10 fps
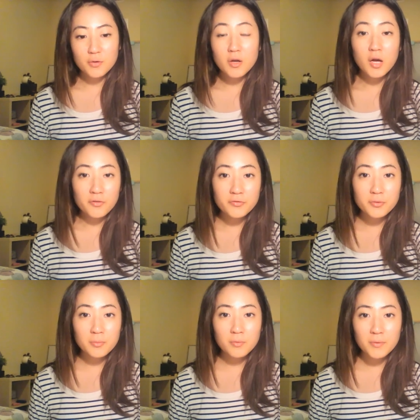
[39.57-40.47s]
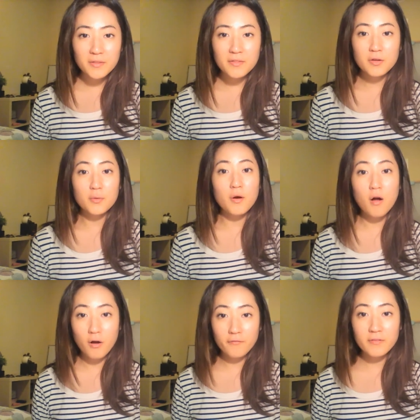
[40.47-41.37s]
comfortable with and you're
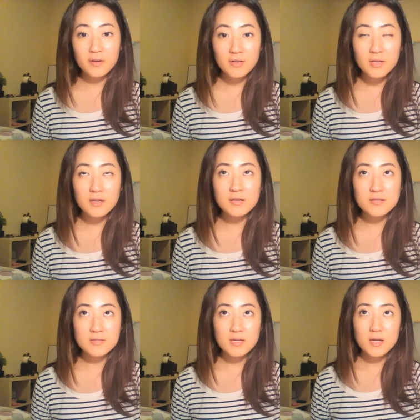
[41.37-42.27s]
confident in it is